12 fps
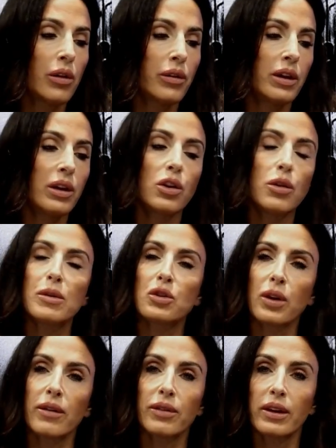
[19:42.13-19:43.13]
the Human
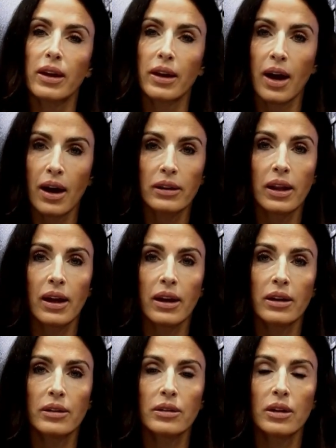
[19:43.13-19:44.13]
Trafficking
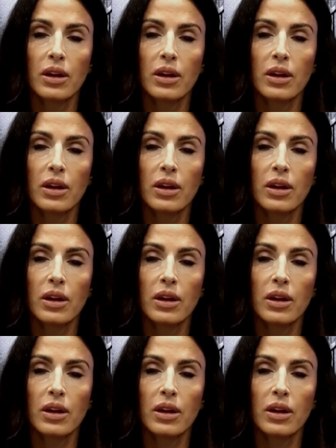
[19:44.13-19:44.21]
Hotline